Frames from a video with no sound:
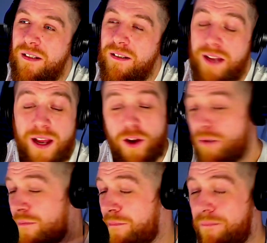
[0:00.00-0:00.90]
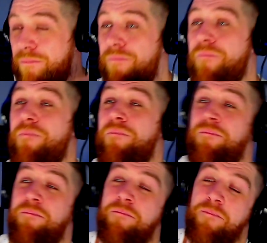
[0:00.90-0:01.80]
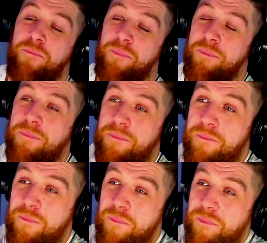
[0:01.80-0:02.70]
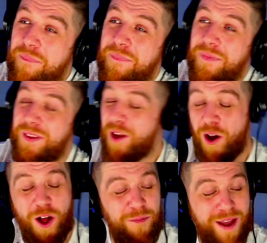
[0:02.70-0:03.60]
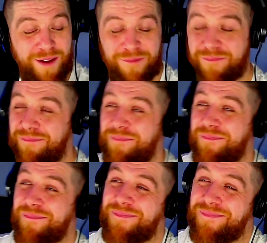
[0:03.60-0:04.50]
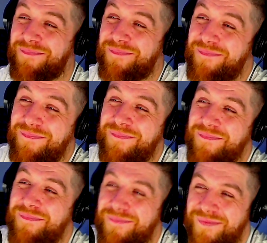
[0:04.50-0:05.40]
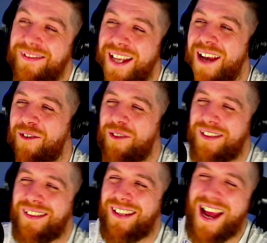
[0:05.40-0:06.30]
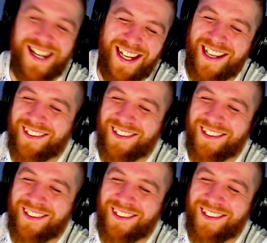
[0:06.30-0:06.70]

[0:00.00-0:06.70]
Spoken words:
So definitely appreciate you being the first one. Take some of the nerves off. I mean, done radio and co-hosting for years.